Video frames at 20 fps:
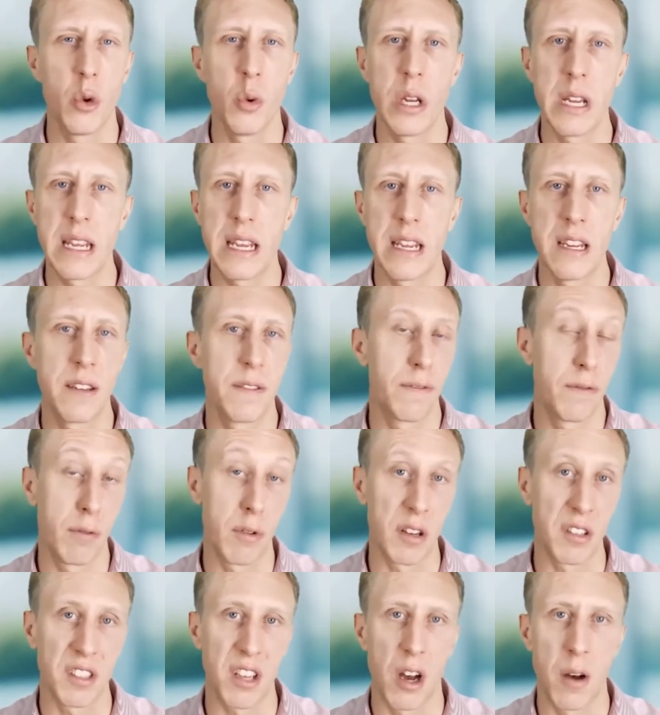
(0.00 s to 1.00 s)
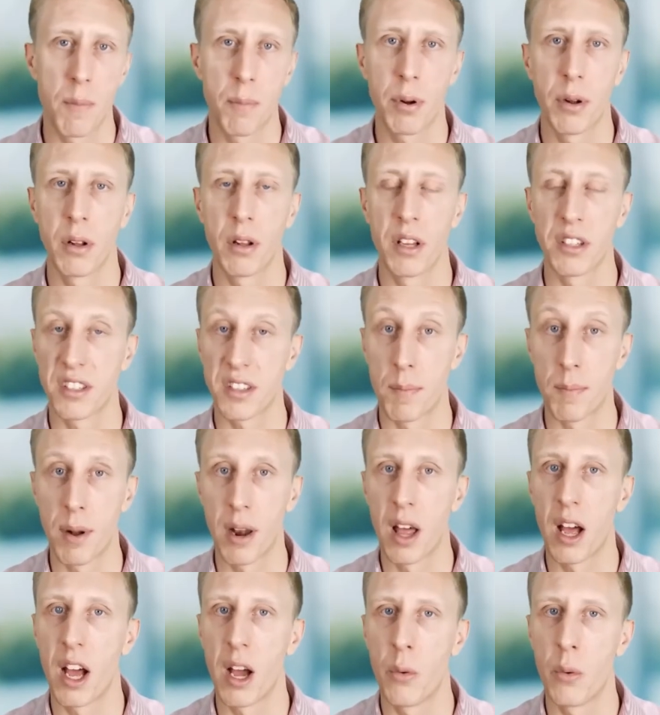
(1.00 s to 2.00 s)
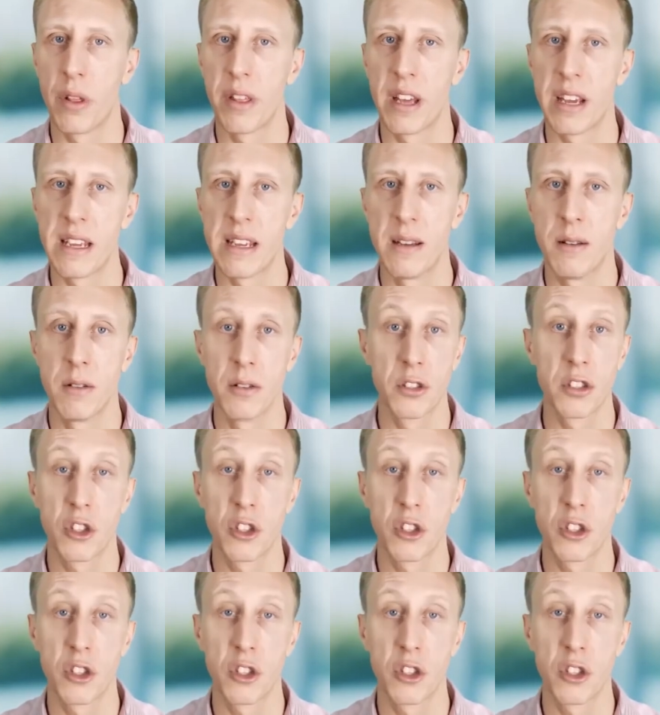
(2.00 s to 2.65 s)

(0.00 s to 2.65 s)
You need, for example, a supplier with a